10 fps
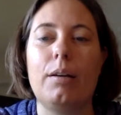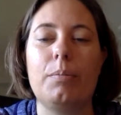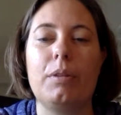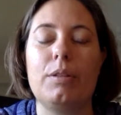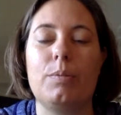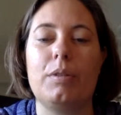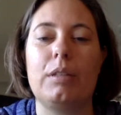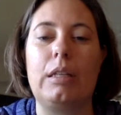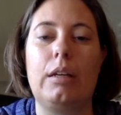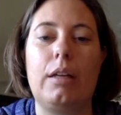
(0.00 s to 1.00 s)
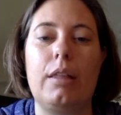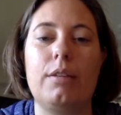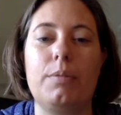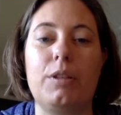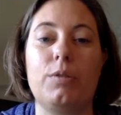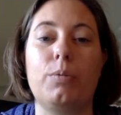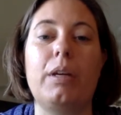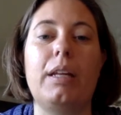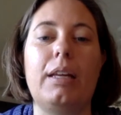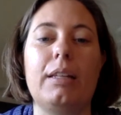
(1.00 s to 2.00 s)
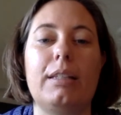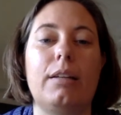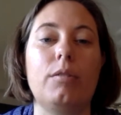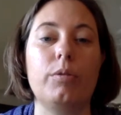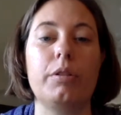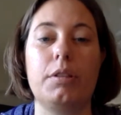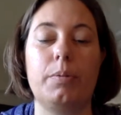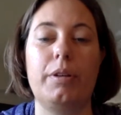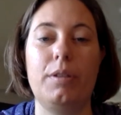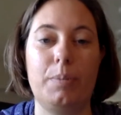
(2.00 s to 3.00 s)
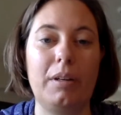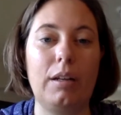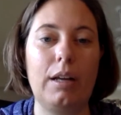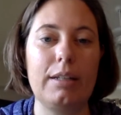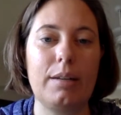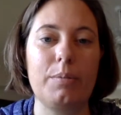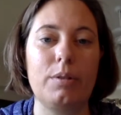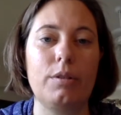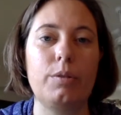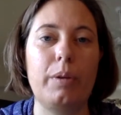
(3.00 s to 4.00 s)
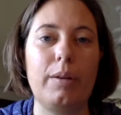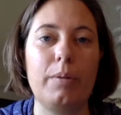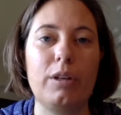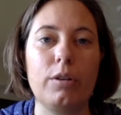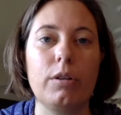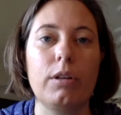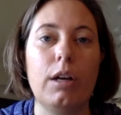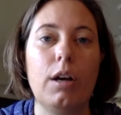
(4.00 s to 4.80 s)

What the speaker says: This was this week's readings, and of course, it's what you spend a lot of time doing when you're